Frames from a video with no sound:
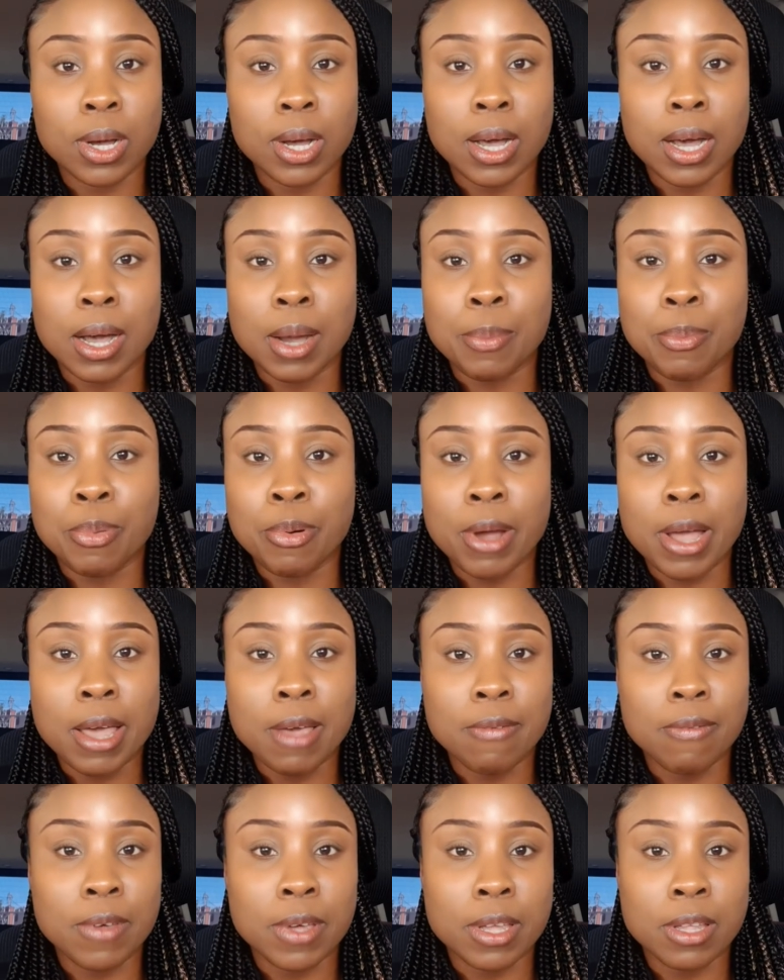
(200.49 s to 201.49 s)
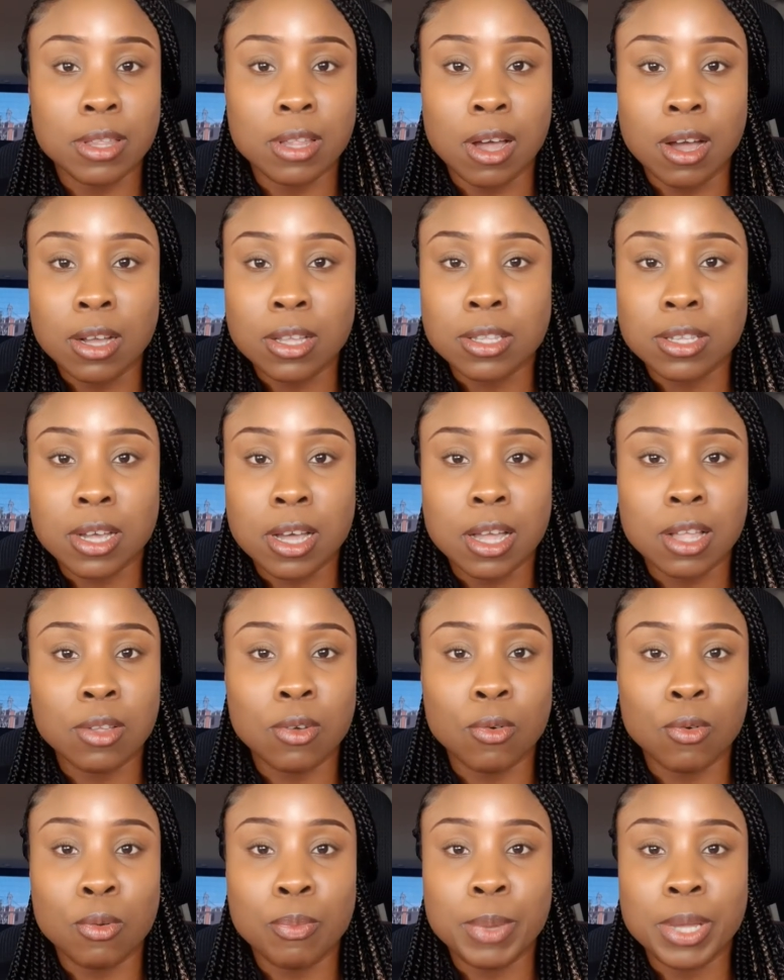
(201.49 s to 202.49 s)
a private doctor, an
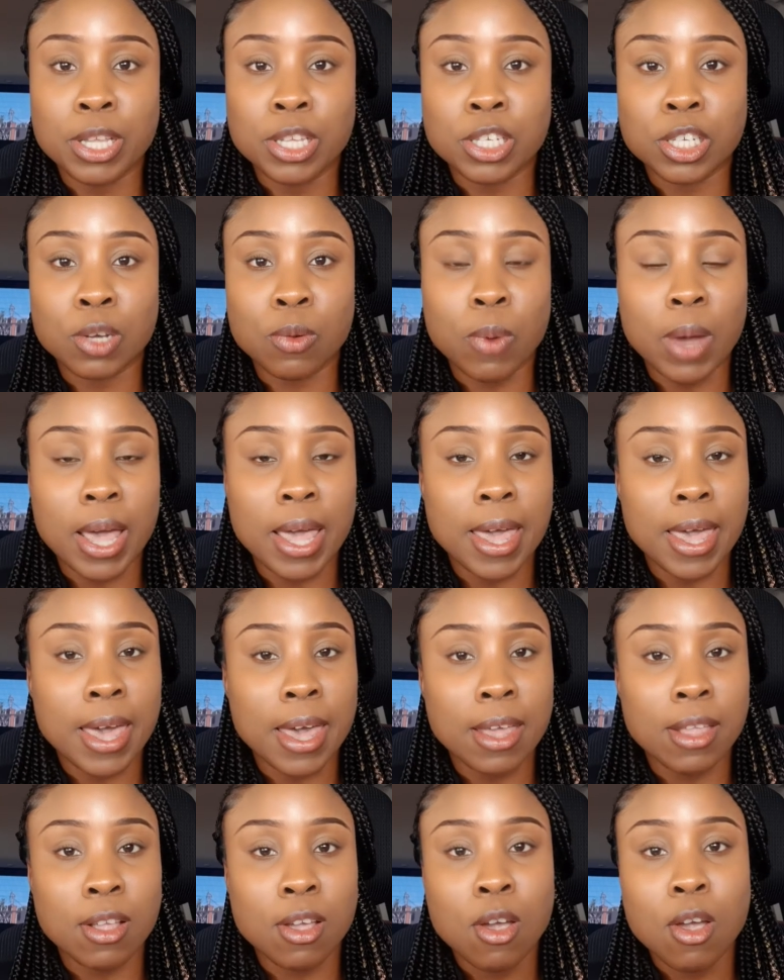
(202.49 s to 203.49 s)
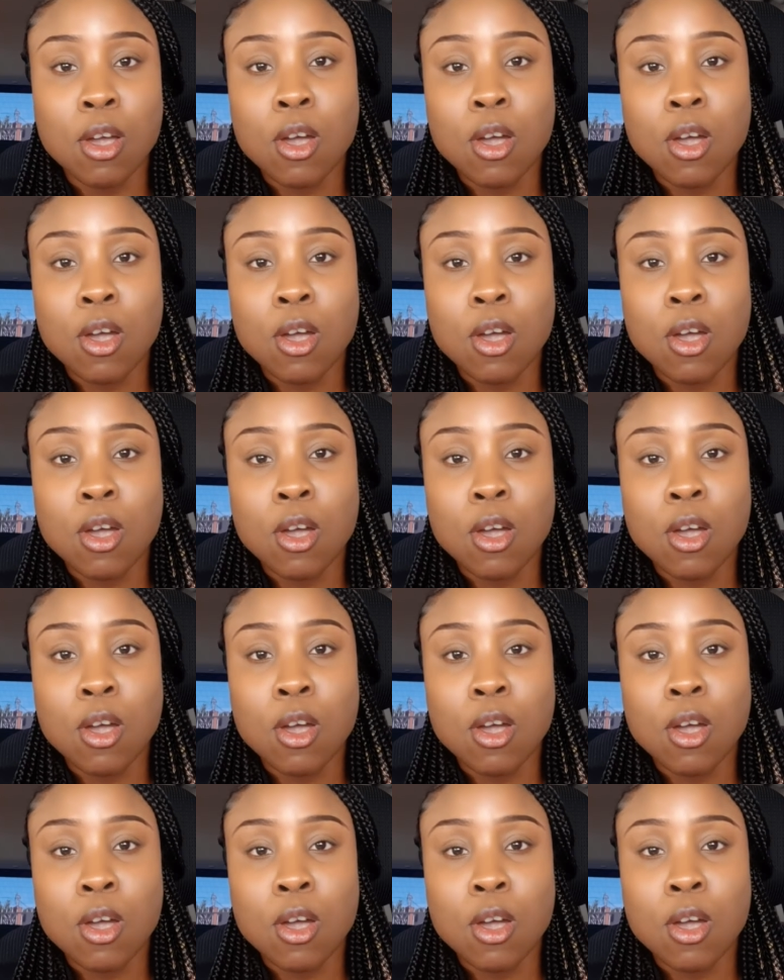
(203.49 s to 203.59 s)
OBGYN,